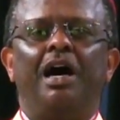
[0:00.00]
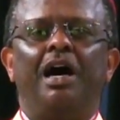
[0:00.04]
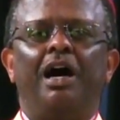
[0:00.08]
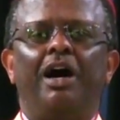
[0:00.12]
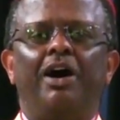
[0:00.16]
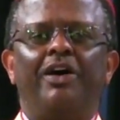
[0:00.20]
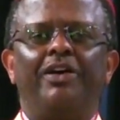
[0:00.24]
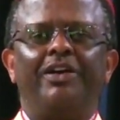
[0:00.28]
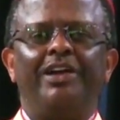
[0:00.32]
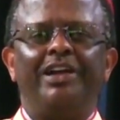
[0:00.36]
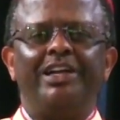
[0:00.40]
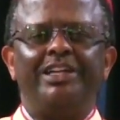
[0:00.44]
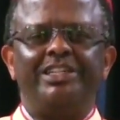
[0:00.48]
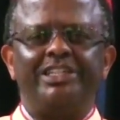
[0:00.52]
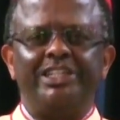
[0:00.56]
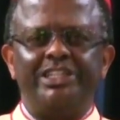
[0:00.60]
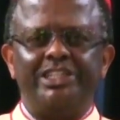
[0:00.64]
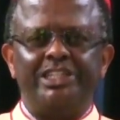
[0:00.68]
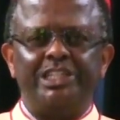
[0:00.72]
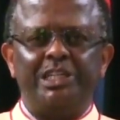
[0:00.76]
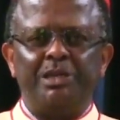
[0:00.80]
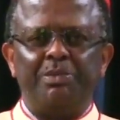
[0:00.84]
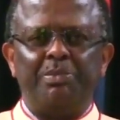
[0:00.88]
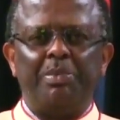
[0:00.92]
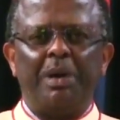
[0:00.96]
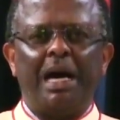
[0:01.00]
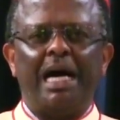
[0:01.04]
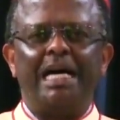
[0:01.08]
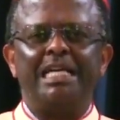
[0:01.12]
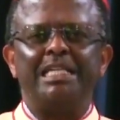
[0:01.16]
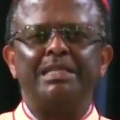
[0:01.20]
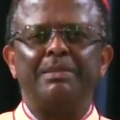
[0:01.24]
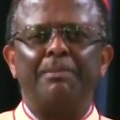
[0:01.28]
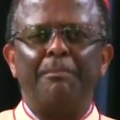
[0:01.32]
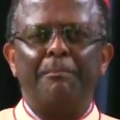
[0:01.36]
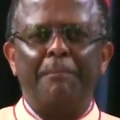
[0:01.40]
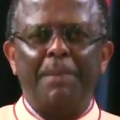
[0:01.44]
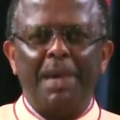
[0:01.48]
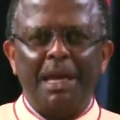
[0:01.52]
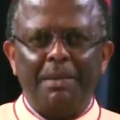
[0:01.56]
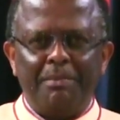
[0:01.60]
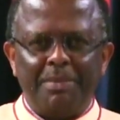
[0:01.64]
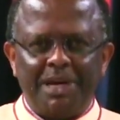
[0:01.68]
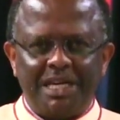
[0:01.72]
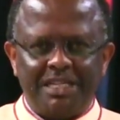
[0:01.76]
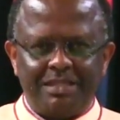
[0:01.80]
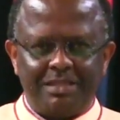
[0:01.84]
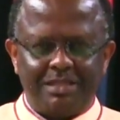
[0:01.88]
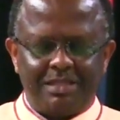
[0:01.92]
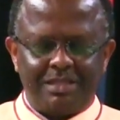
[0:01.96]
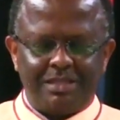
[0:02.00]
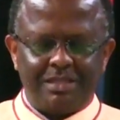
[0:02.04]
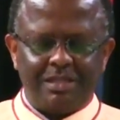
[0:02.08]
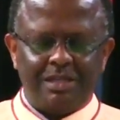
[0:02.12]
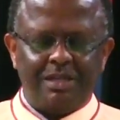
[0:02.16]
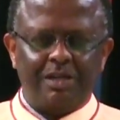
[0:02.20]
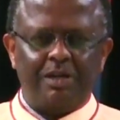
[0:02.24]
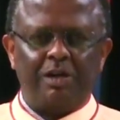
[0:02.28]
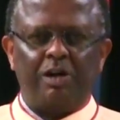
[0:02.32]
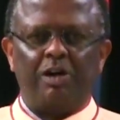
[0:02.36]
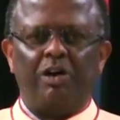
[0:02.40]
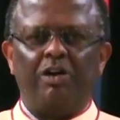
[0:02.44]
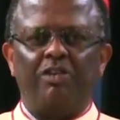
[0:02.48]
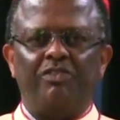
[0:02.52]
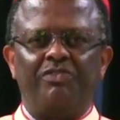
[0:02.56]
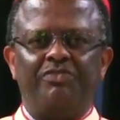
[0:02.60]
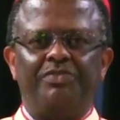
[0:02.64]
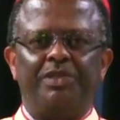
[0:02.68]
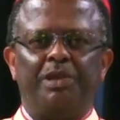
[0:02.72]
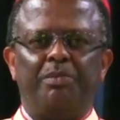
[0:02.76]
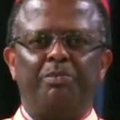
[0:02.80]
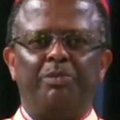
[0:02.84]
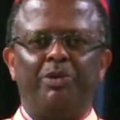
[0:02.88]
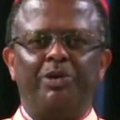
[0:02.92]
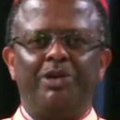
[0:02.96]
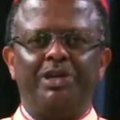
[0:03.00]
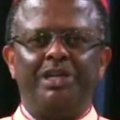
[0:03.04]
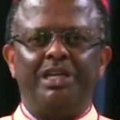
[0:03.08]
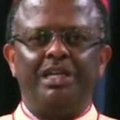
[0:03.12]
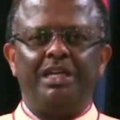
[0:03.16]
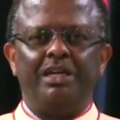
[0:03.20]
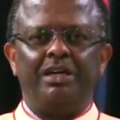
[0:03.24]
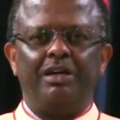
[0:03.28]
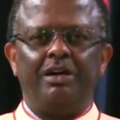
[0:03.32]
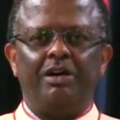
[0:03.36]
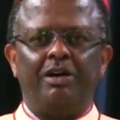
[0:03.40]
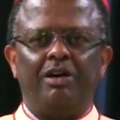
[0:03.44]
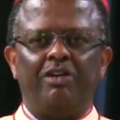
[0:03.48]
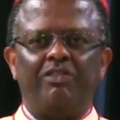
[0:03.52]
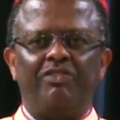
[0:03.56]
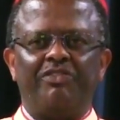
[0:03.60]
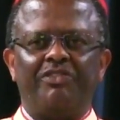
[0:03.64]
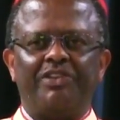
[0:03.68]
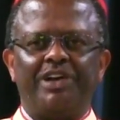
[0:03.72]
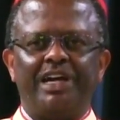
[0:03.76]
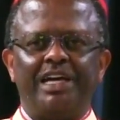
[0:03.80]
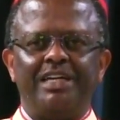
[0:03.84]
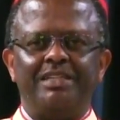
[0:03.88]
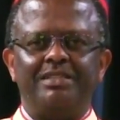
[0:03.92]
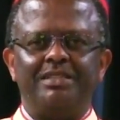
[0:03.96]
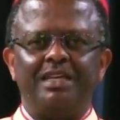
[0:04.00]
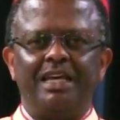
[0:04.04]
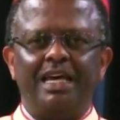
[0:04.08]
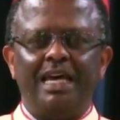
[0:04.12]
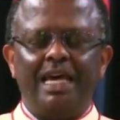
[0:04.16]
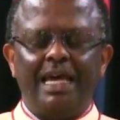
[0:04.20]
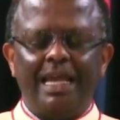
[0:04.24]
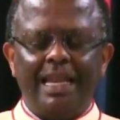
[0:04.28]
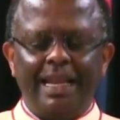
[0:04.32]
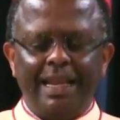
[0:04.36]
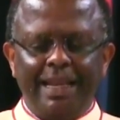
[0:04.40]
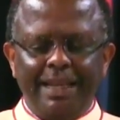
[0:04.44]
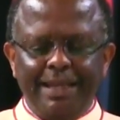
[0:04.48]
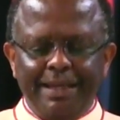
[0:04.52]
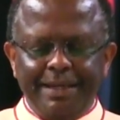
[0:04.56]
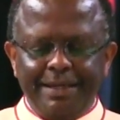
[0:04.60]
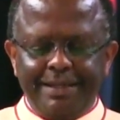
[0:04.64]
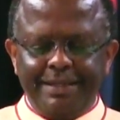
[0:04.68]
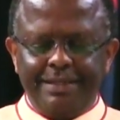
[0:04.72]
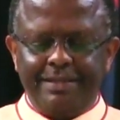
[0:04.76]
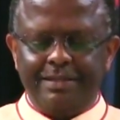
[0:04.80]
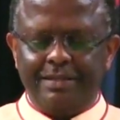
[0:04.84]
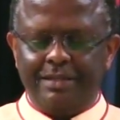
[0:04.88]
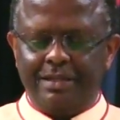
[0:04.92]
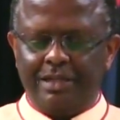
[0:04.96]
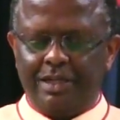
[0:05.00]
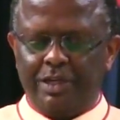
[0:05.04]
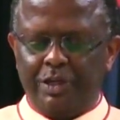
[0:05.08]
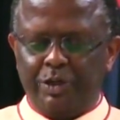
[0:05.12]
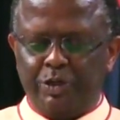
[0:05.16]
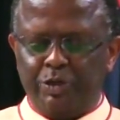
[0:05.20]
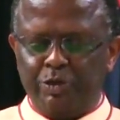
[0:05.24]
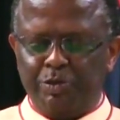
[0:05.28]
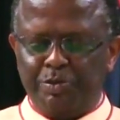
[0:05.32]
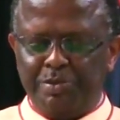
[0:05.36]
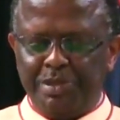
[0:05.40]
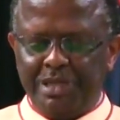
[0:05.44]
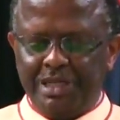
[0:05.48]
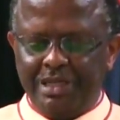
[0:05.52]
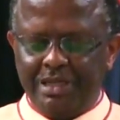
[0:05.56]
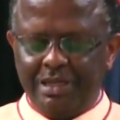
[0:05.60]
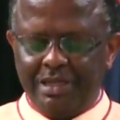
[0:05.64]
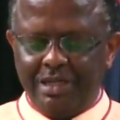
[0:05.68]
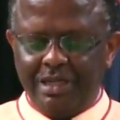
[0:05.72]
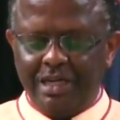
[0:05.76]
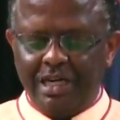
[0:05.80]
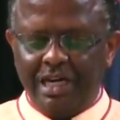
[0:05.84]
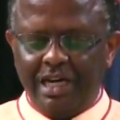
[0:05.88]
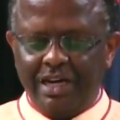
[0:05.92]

our relationship as members of the body of Christ needs to be